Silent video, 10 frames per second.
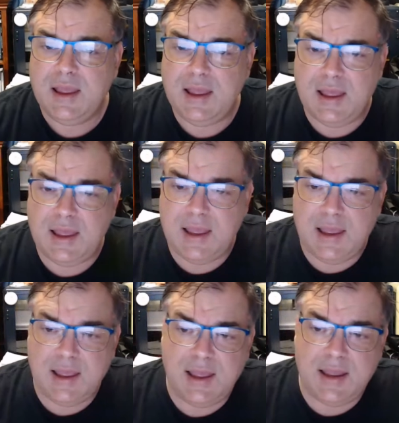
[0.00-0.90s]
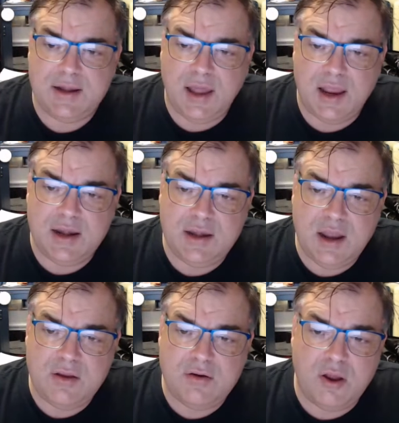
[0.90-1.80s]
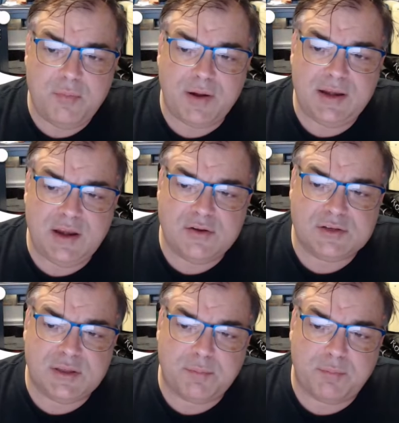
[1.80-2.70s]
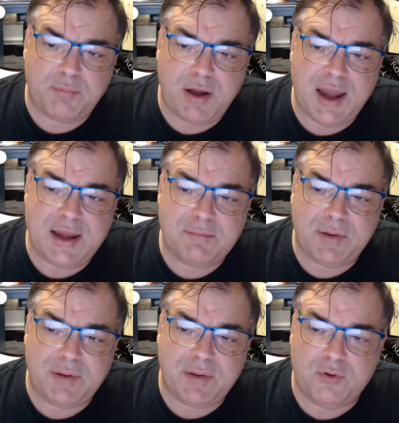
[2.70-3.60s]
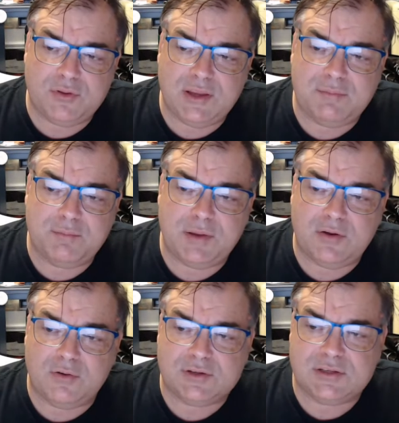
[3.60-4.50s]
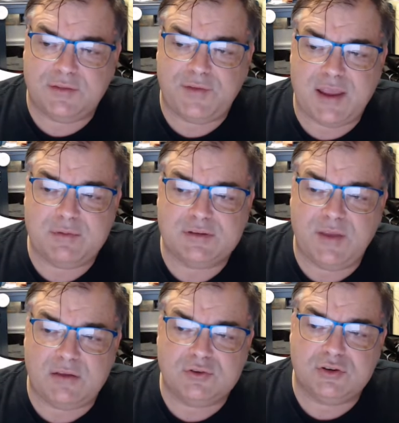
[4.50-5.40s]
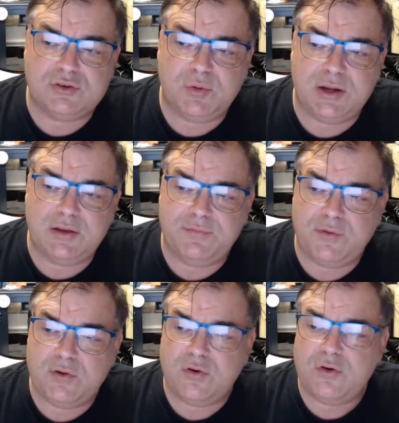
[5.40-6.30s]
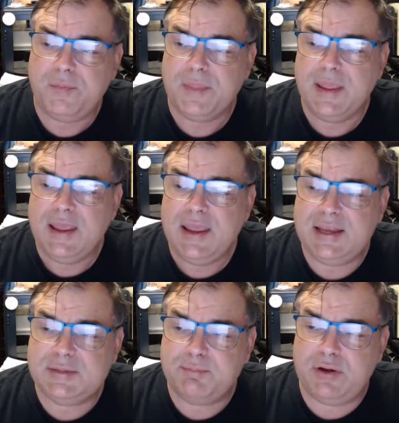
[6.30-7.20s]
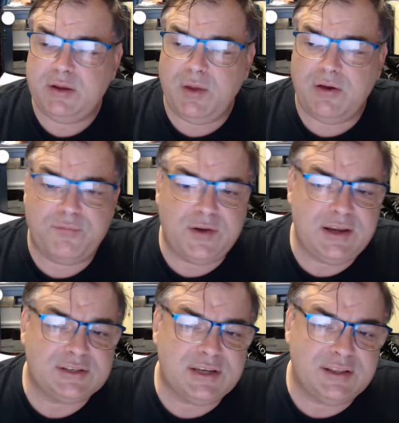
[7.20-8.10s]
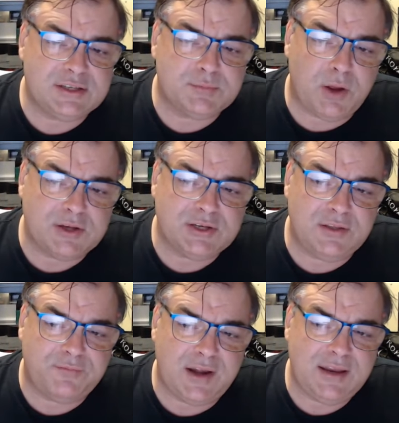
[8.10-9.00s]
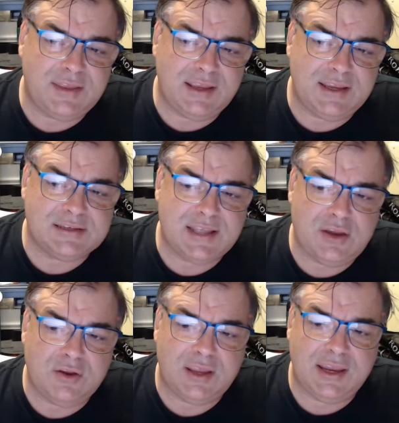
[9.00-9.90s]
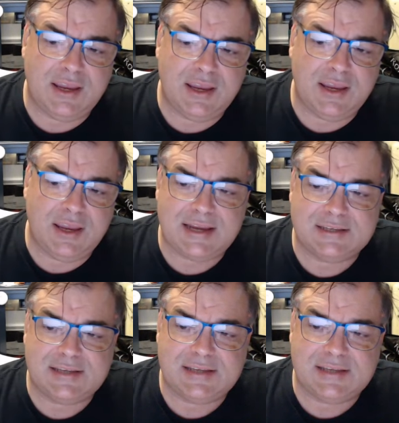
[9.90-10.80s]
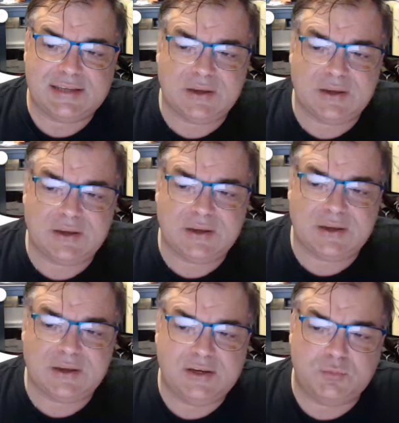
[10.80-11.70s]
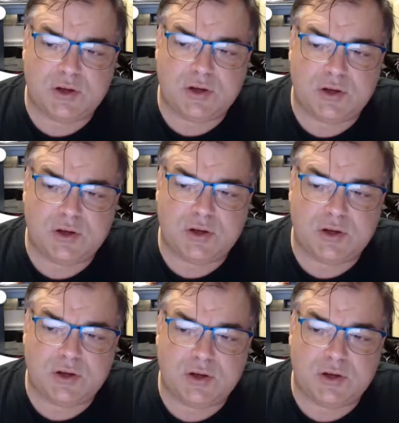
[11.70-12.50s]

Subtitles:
I know nobody knows the brand, but I bought it because the famous Valjoux 24. It's pretty well finished in this watch. And the funny thing is that you can get the exact same vintage watch by Hoya.